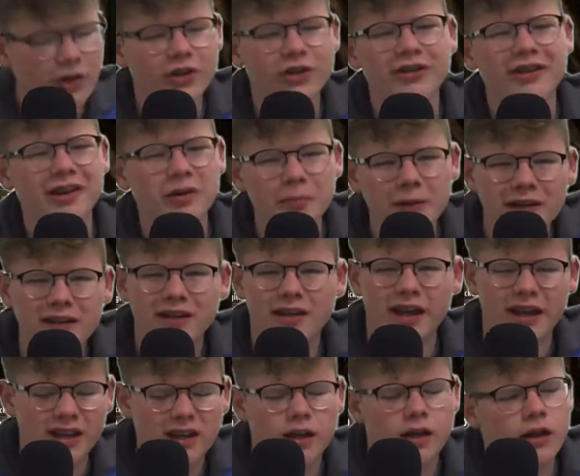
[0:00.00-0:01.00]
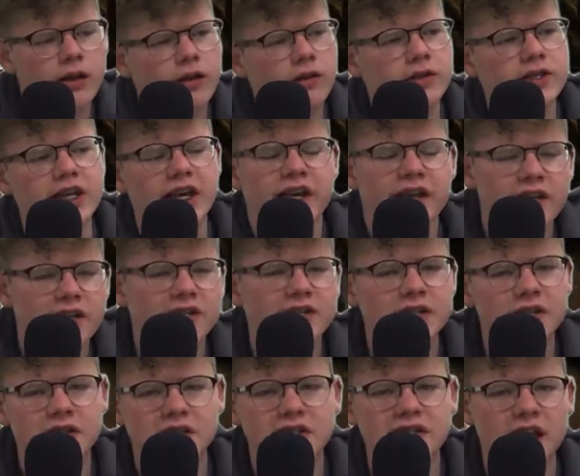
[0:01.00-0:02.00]
a little bit, like, tedious
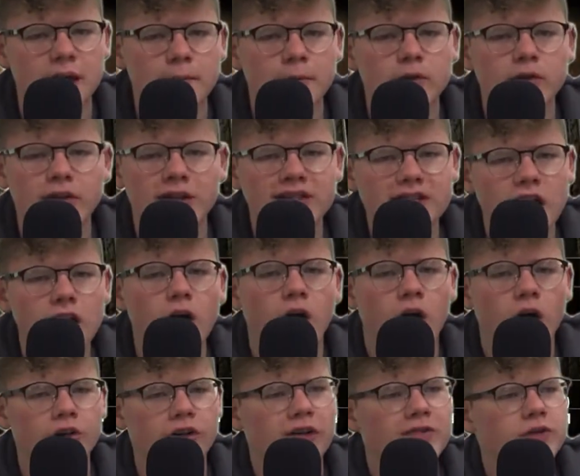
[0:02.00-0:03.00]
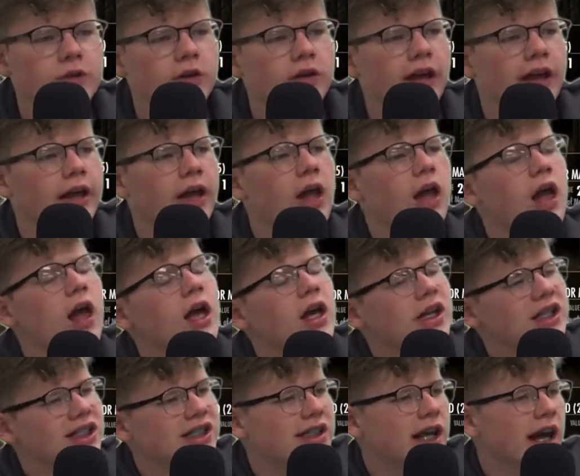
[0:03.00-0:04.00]
to disable. It's kind of hard. You have to go to, like,
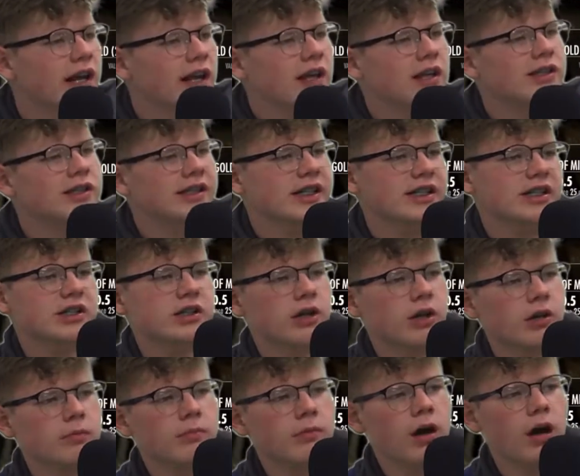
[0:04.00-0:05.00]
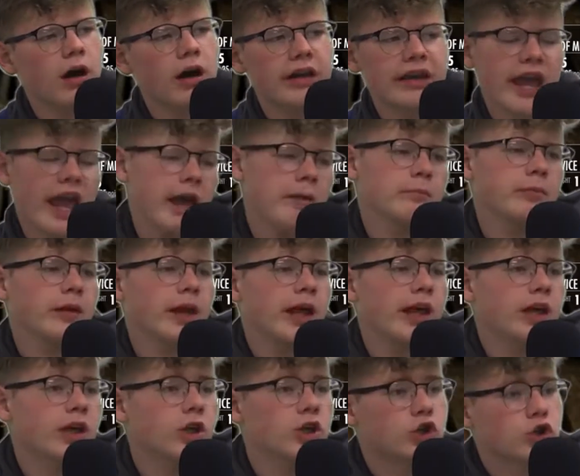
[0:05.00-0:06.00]
settings, system,
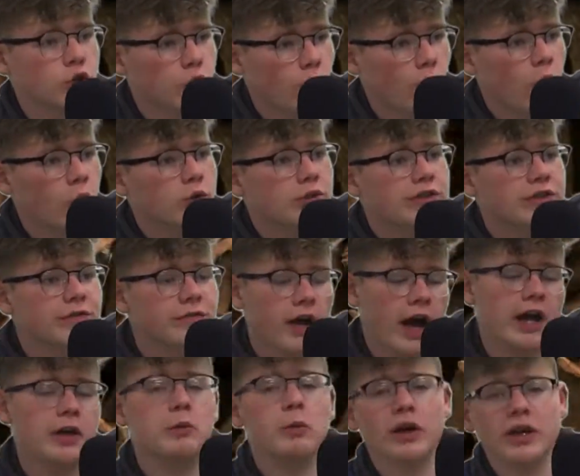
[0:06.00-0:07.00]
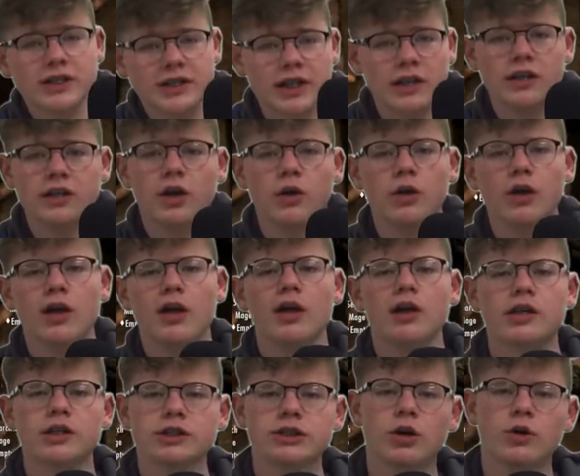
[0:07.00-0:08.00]
gameplay, controls, find where it's at, you know.
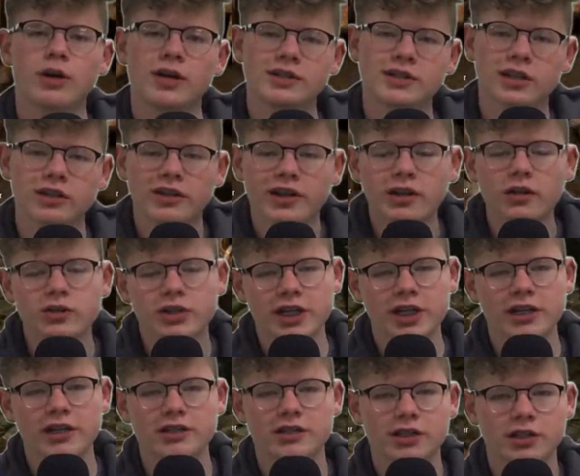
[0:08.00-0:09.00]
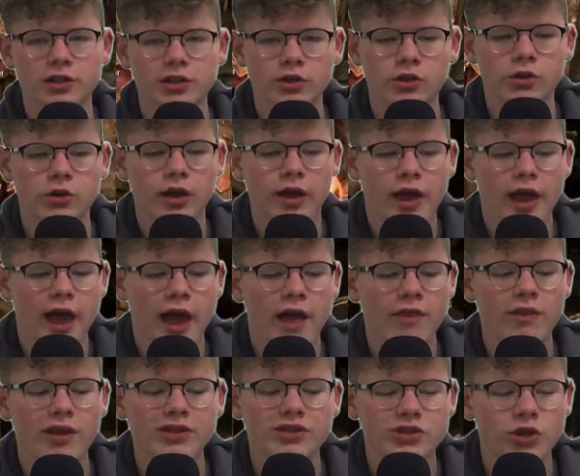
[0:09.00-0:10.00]
So it's a little tedious to do,
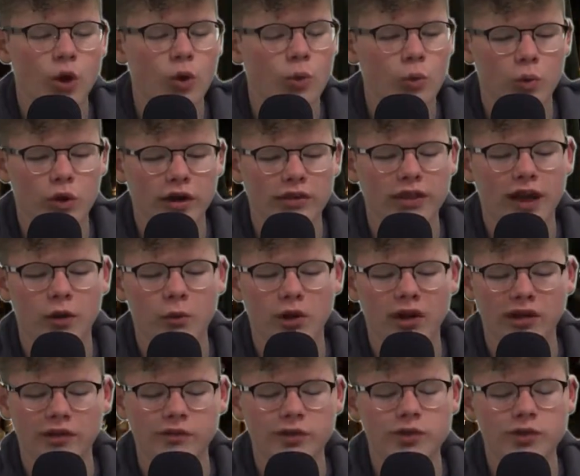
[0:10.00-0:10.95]
and they don't work that well if